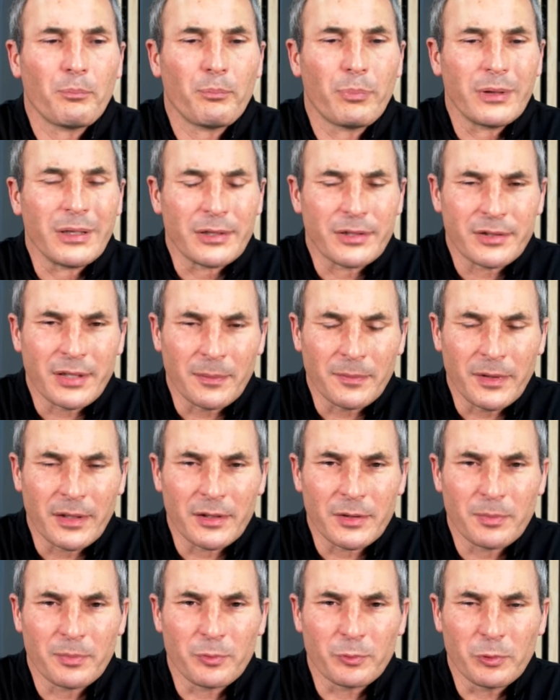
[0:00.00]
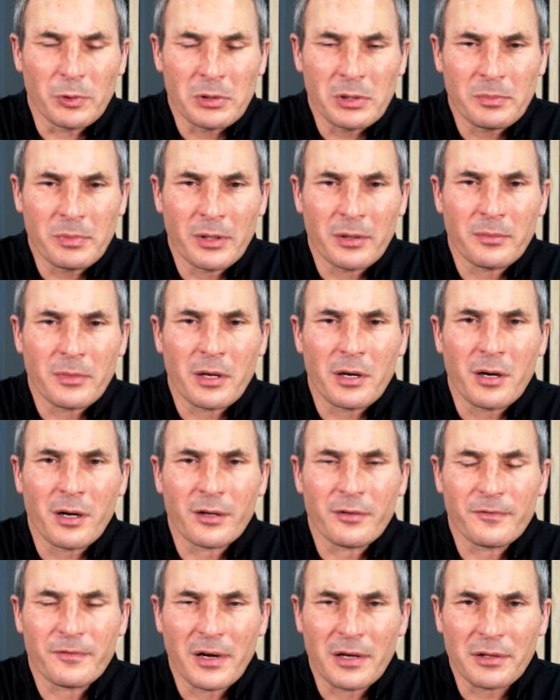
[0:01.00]
But that's something that's really been on my
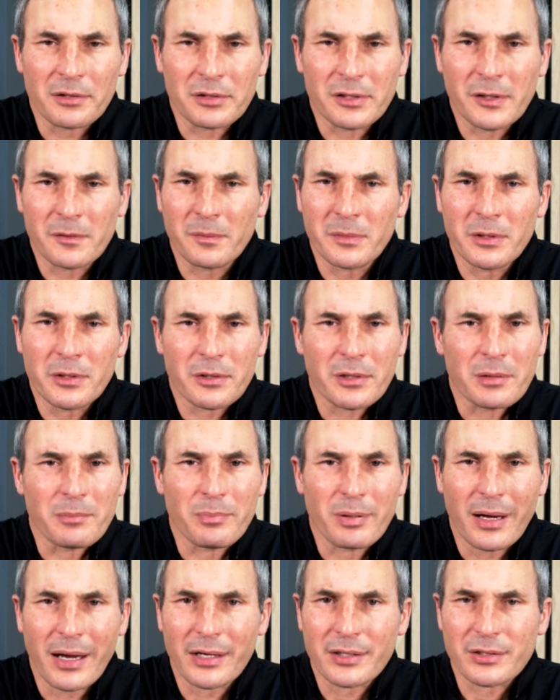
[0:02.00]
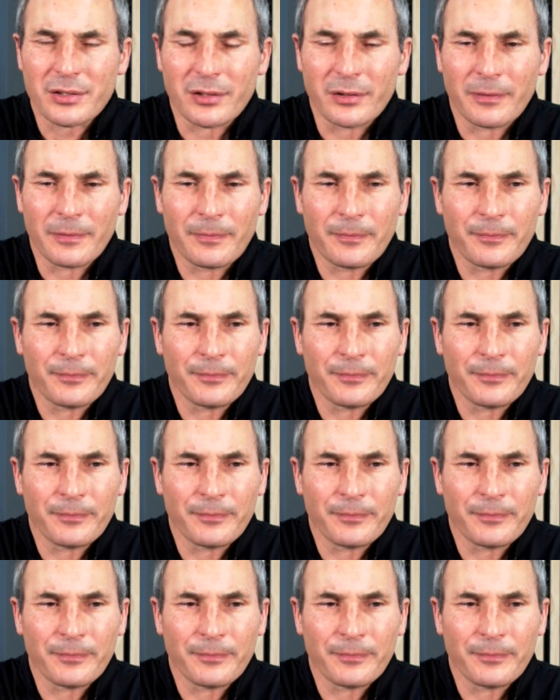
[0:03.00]
heart. Father, give me your compassion.